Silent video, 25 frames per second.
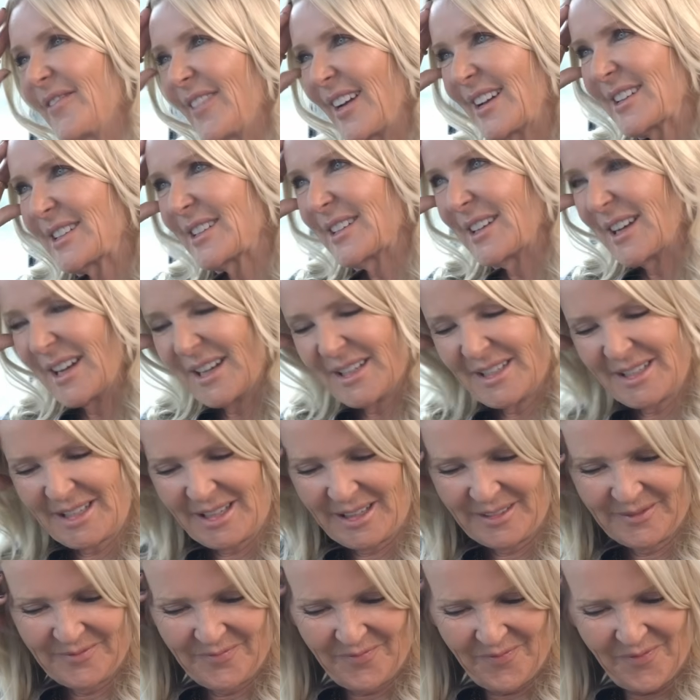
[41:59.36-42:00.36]

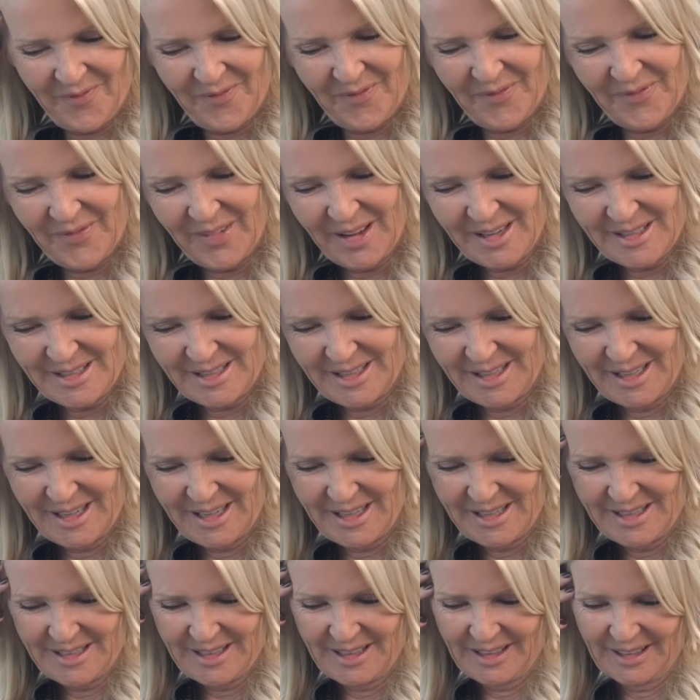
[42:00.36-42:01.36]
Fascinating.
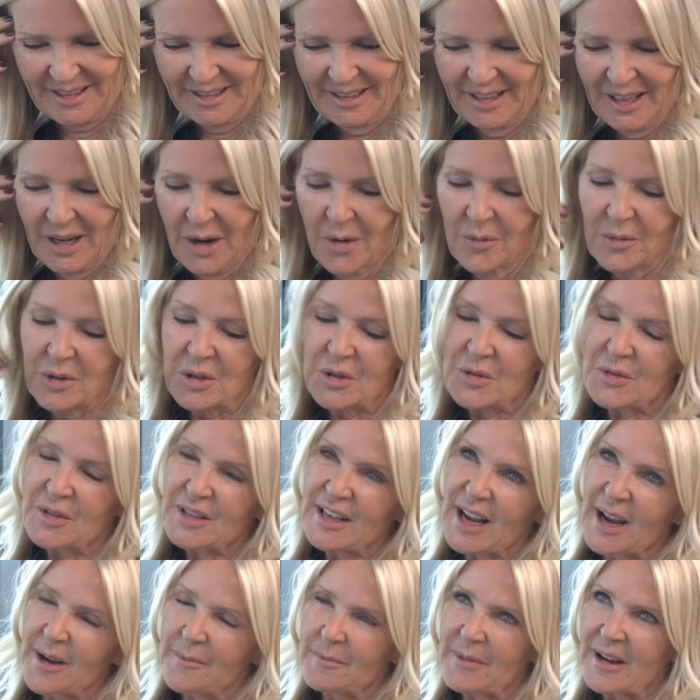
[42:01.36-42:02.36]
Fascinating. Would you
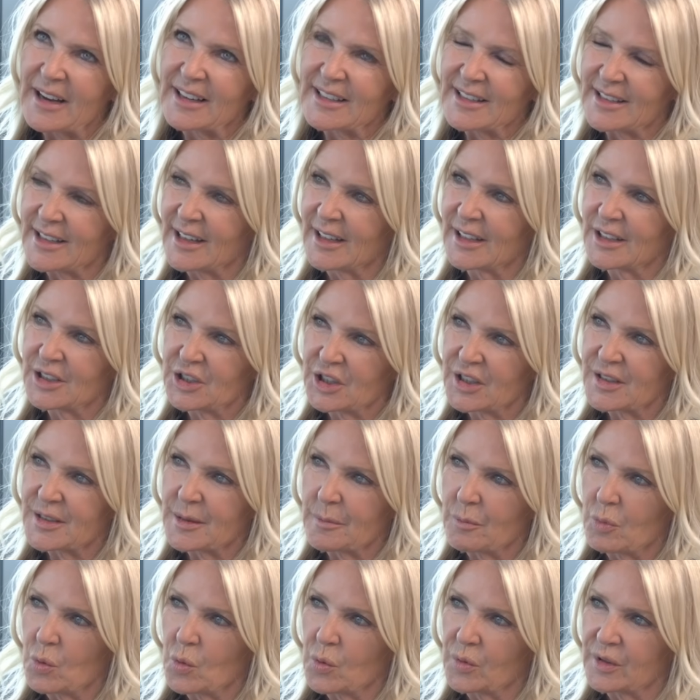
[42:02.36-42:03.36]
say being stylish is
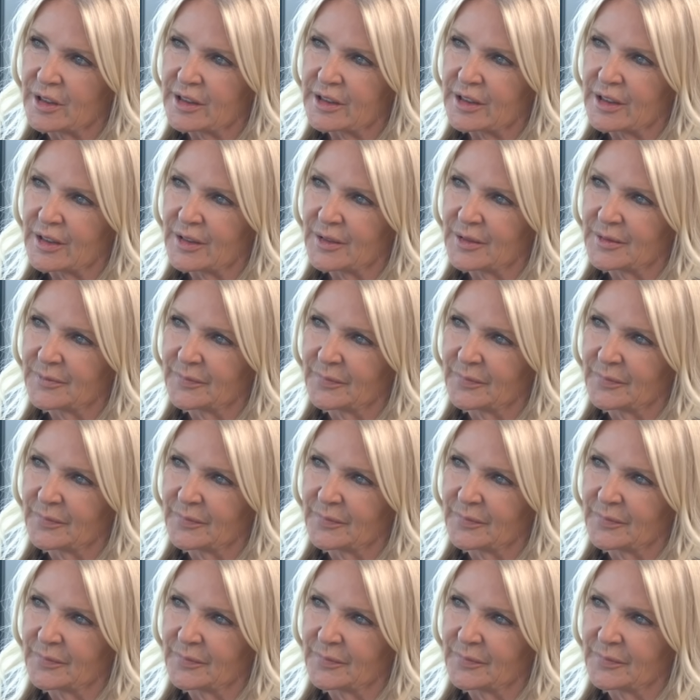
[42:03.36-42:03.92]
important to you?